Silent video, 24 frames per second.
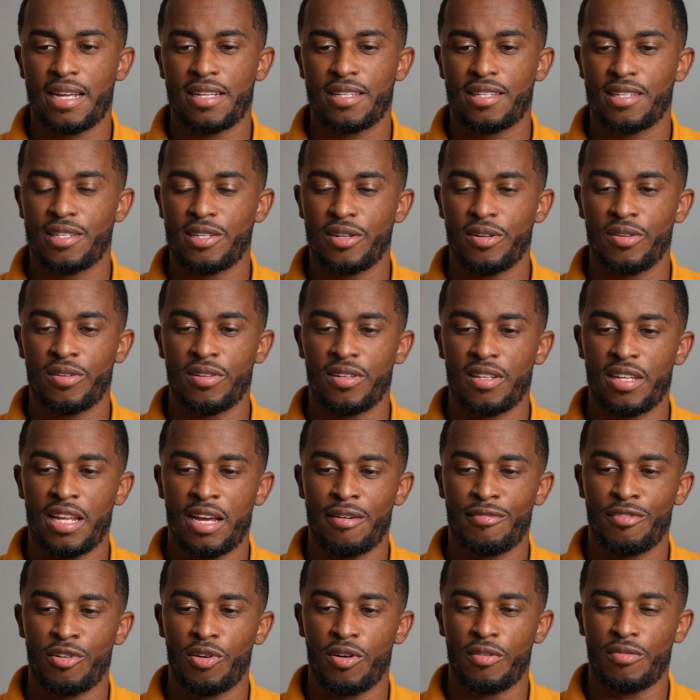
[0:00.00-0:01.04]
a certain
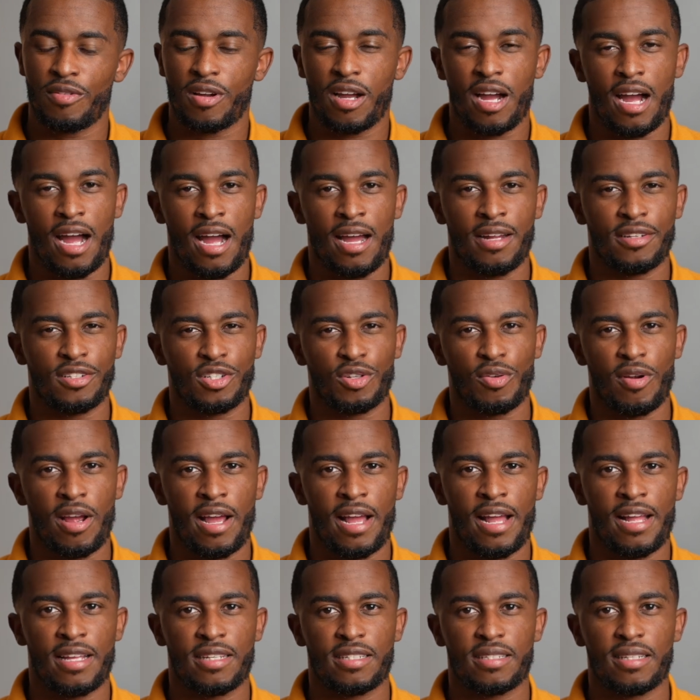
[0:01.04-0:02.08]
level of
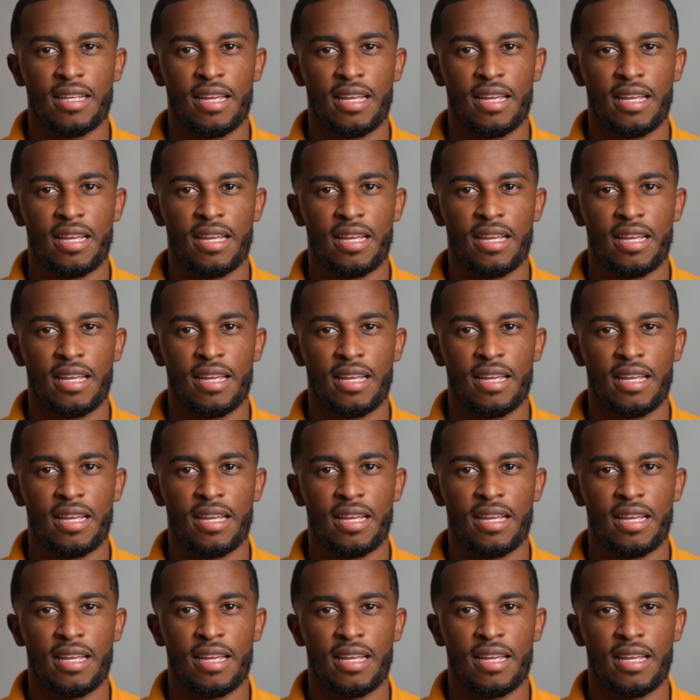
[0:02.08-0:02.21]
contrast